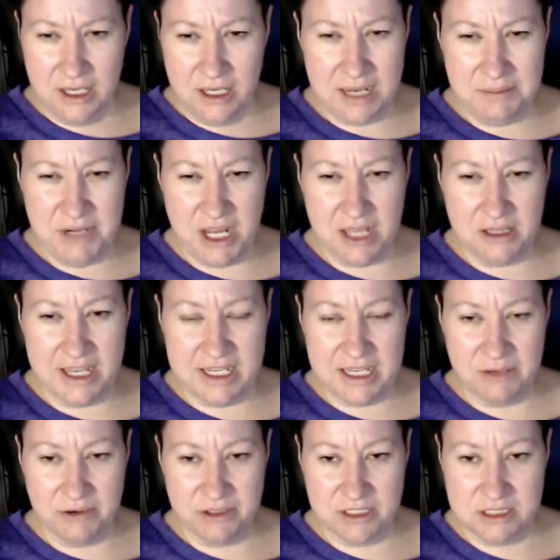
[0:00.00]
I'm not
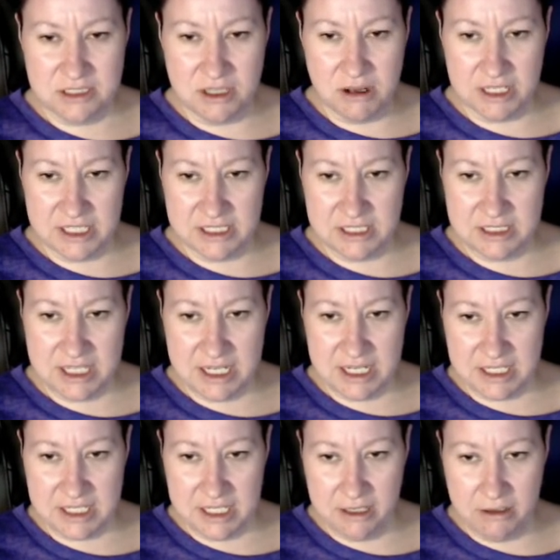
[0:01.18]
liking where this dog is
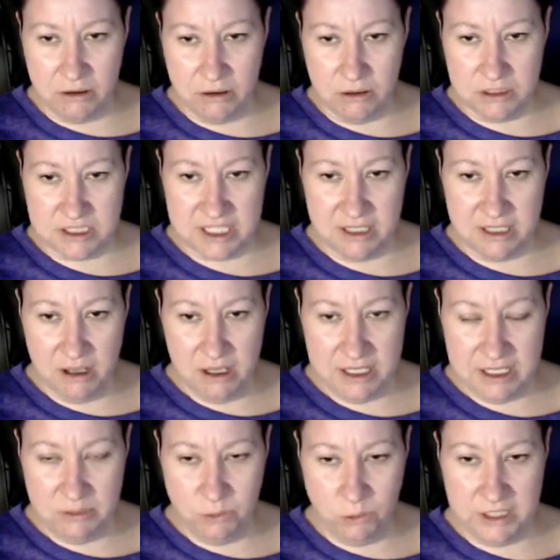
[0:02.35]
standing at all. It's like not
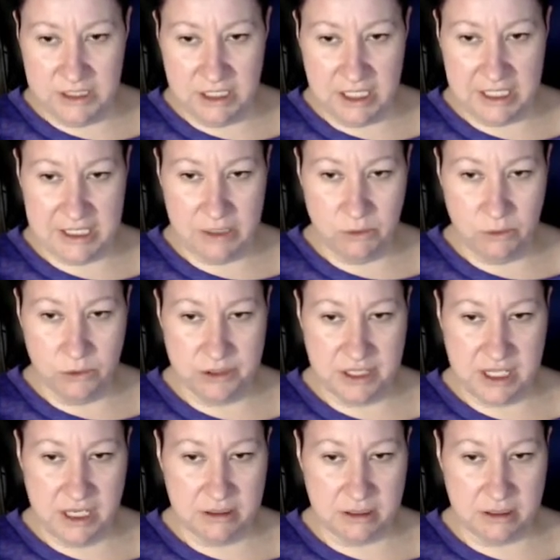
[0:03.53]
in one lane or
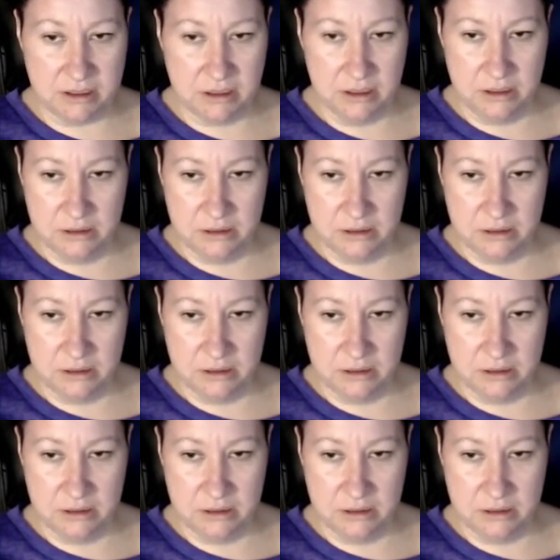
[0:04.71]
the other.